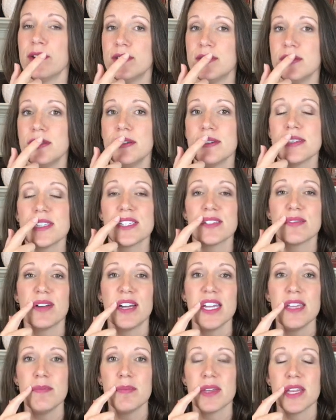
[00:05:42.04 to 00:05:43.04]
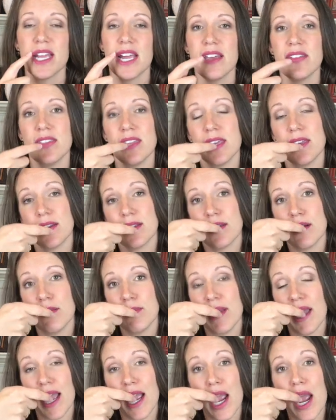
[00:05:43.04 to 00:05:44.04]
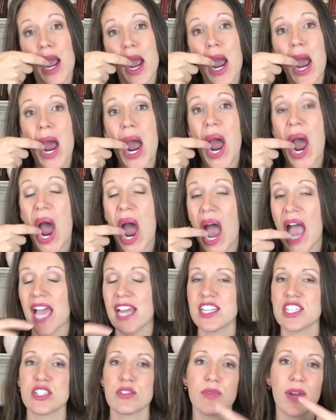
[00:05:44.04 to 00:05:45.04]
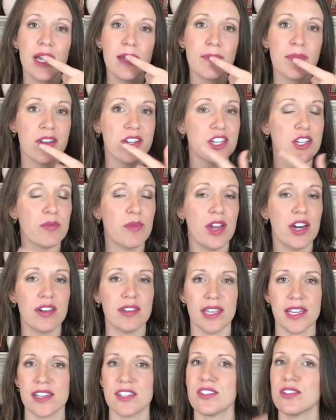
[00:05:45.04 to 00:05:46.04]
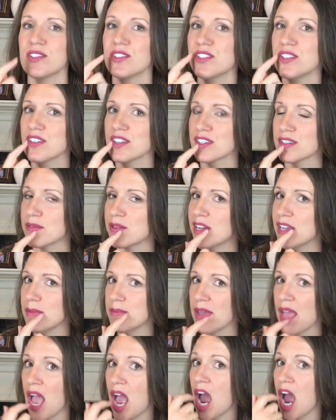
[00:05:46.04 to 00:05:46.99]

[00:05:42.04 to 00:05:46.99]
do your swipe and then go back and swipe on your waterline. So do your swipe